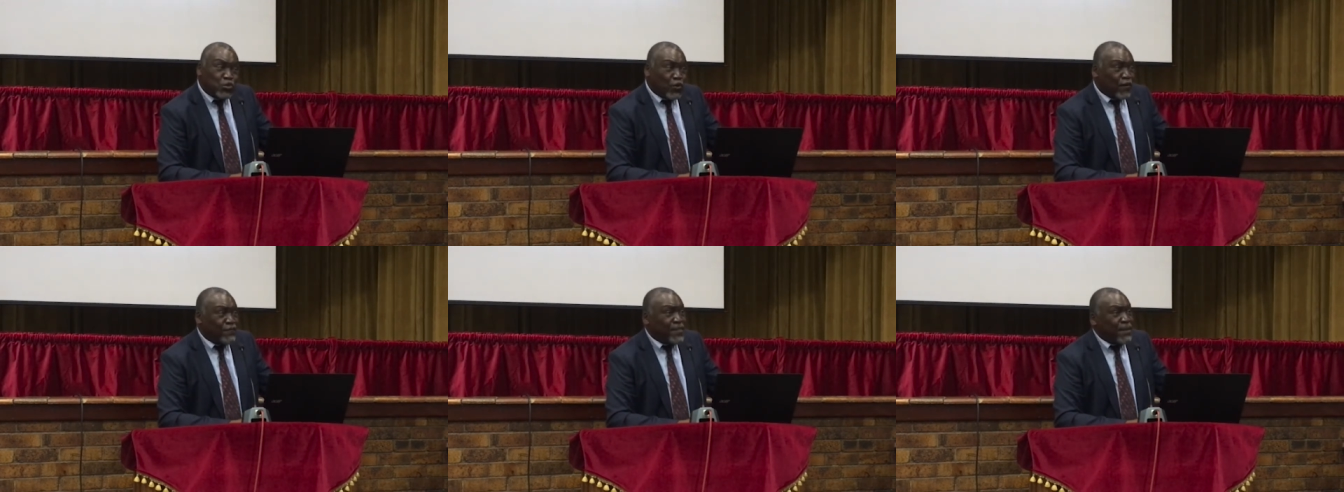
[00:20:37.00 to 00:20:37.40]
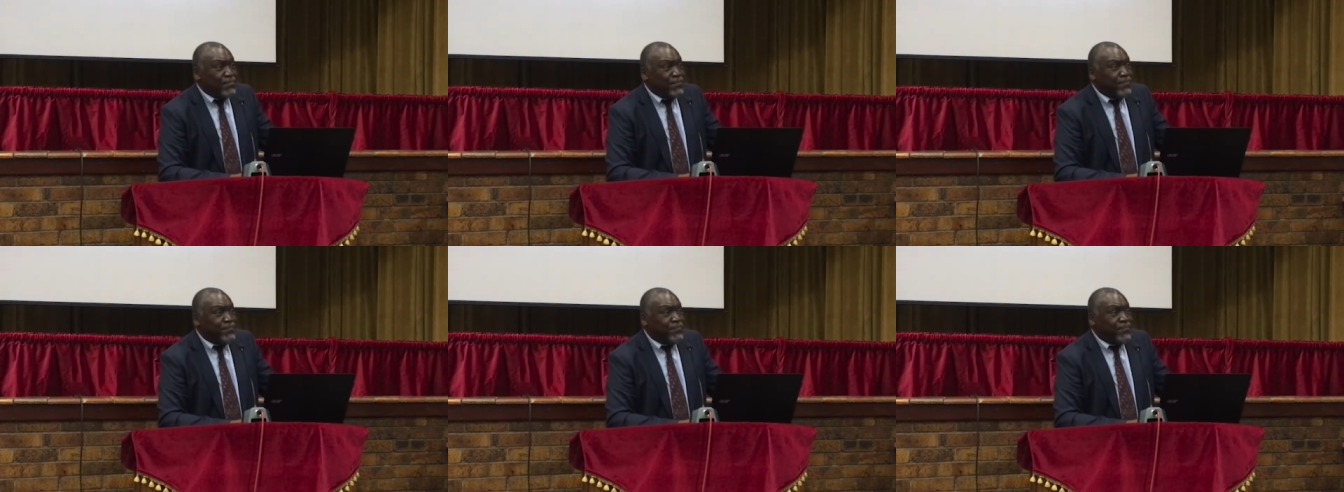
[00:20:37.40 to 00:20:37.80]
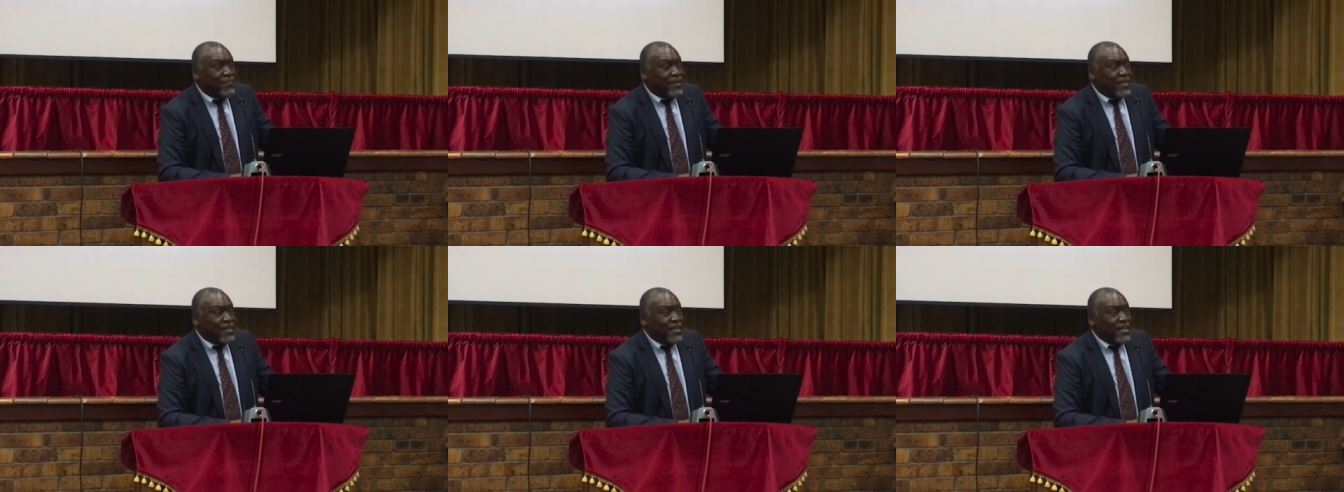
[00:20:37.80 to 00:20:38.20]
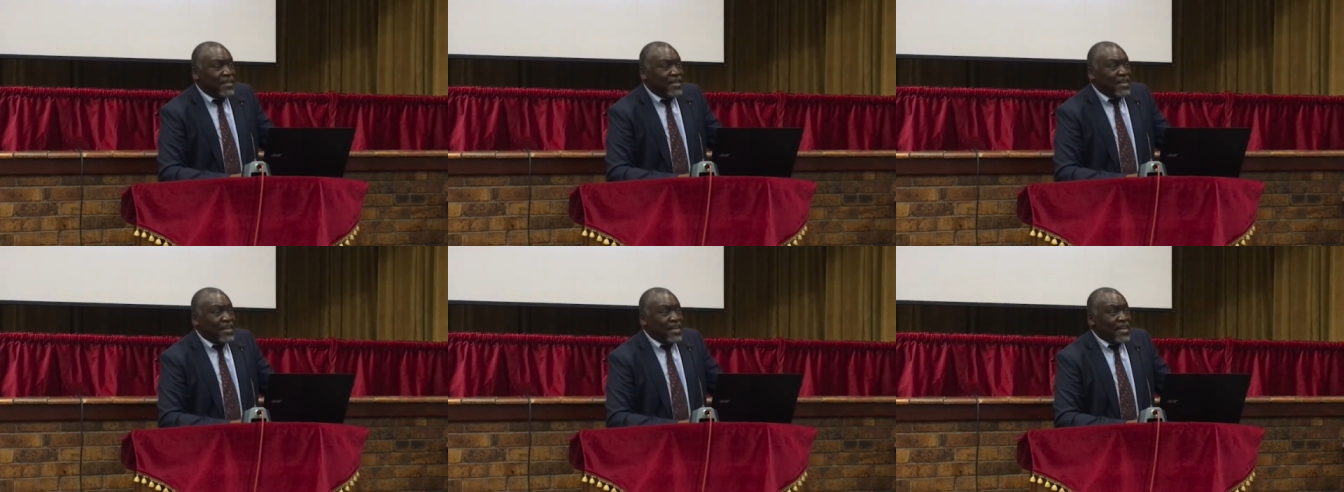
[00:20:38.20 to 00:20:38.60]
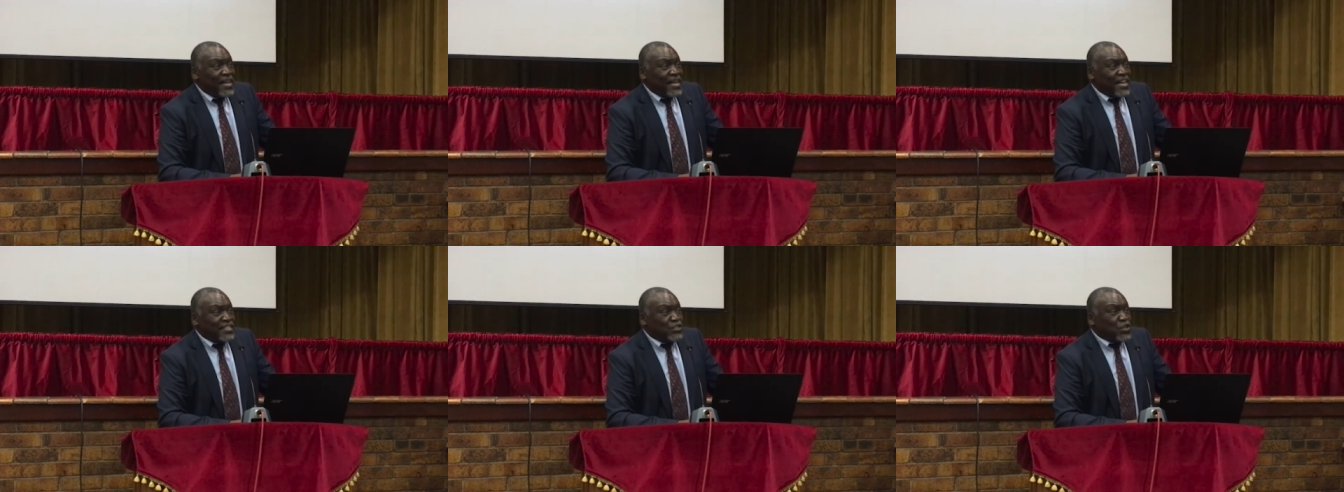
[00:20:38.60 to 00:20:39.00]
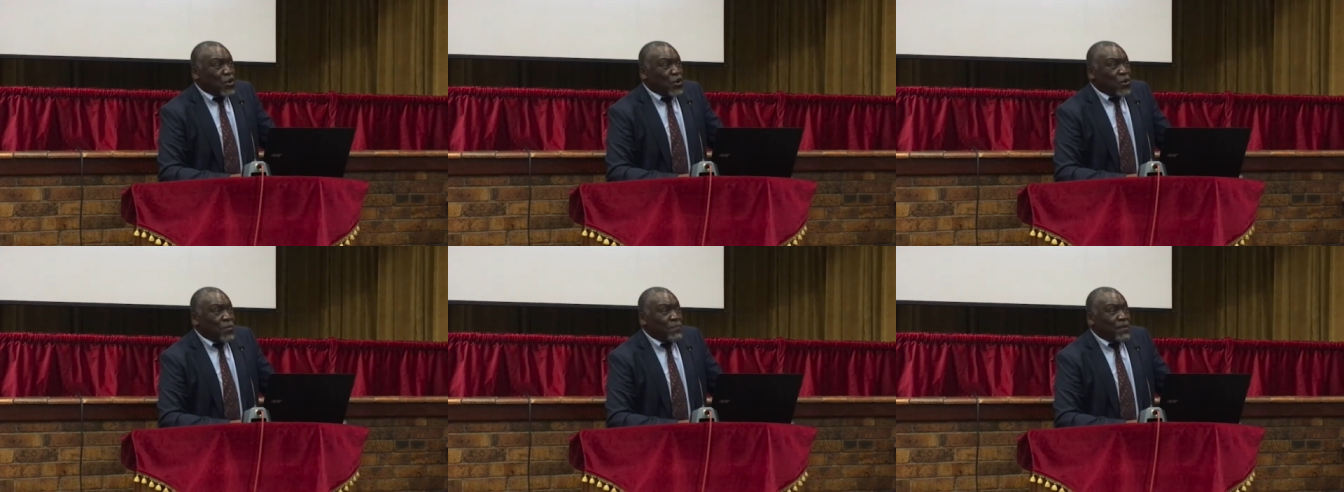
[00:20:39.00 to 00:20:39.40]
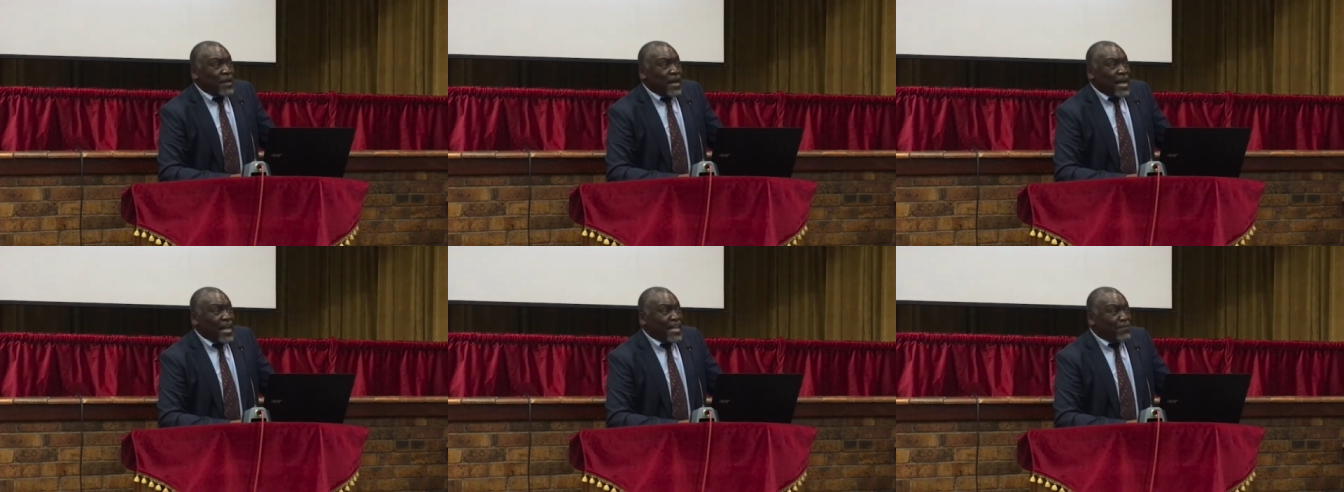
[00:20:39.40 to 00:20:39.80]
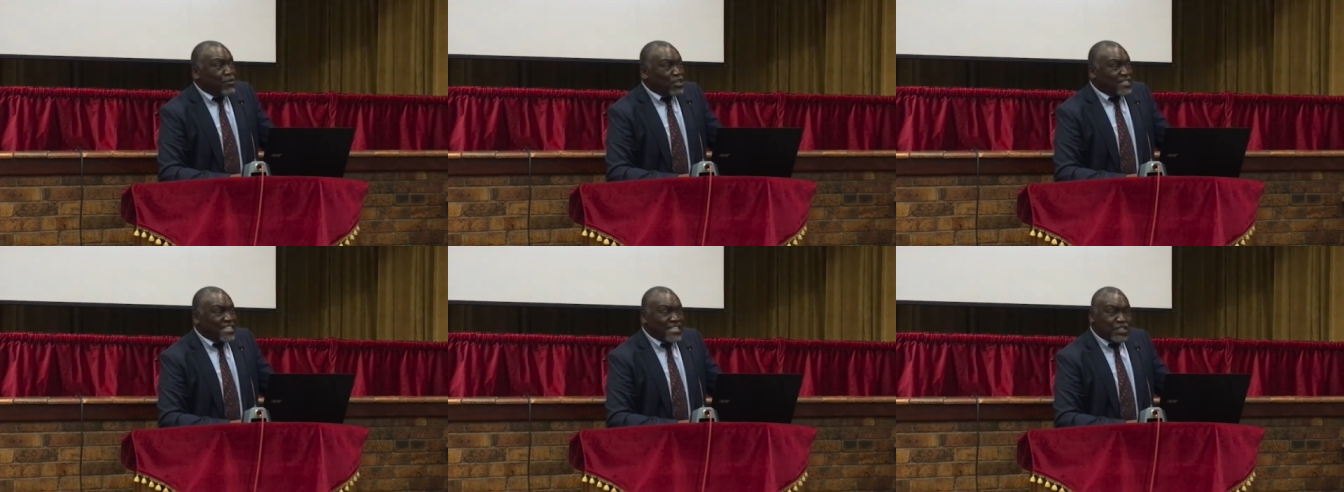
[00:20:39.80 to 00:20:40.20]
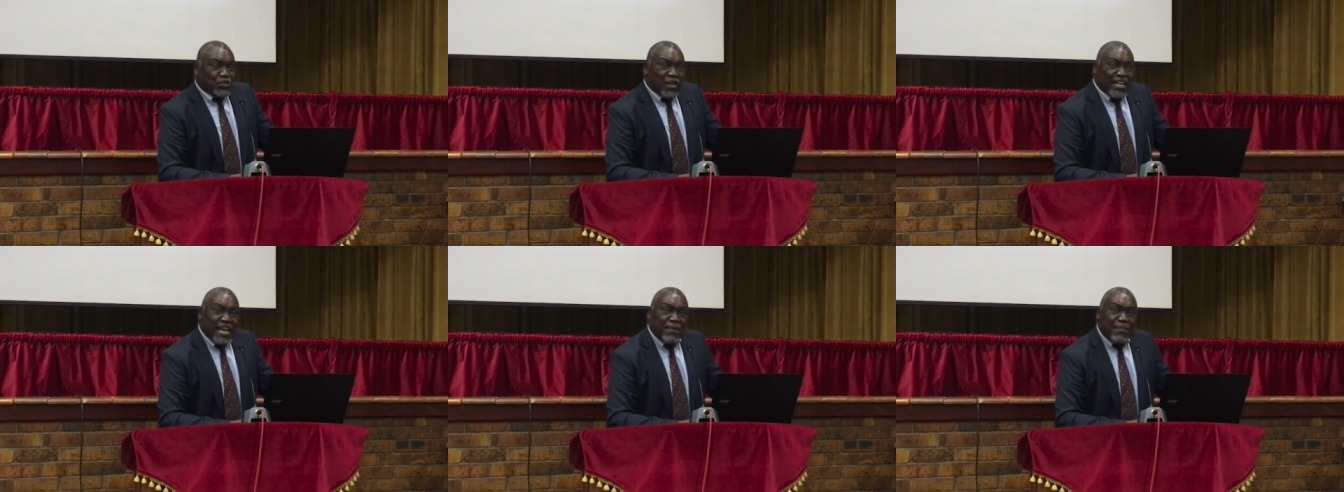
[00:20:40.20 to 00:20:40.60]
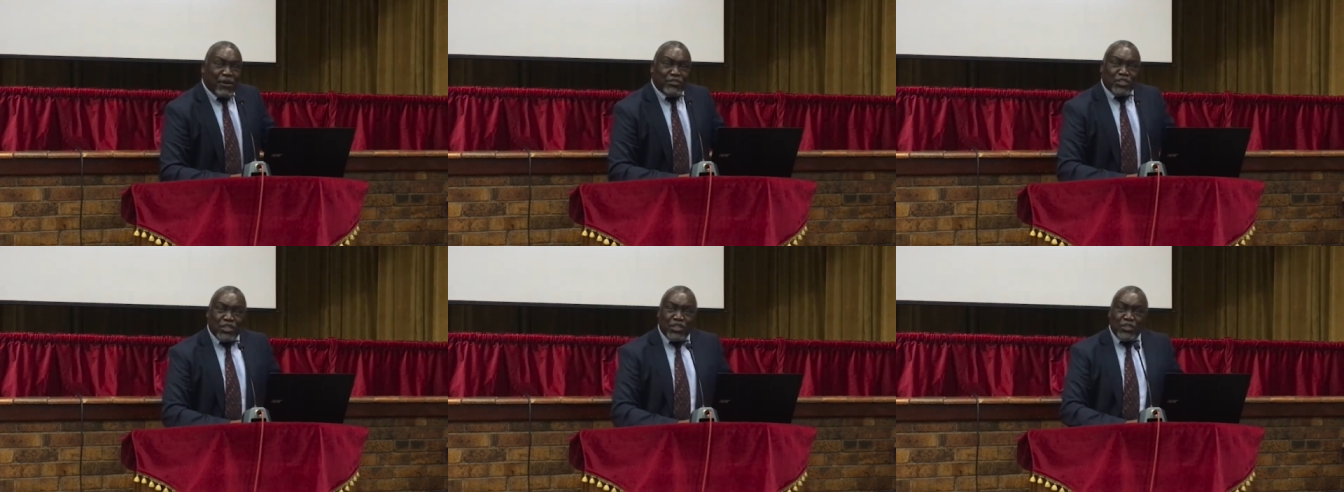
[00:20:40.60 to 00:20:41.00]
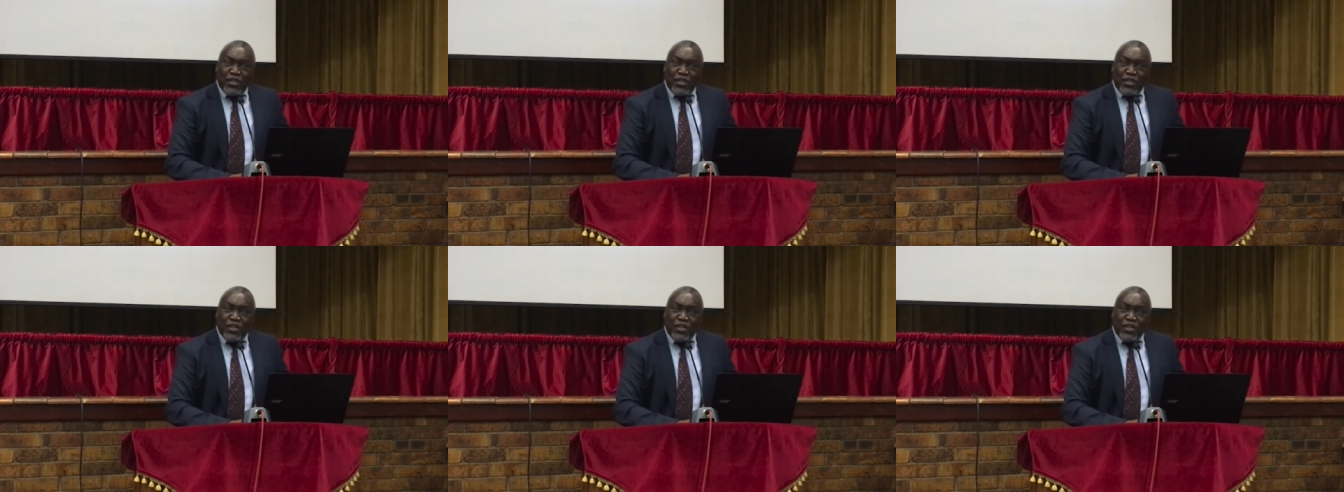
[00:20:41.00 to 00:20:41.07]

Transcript: two of them. And so I am not just talking about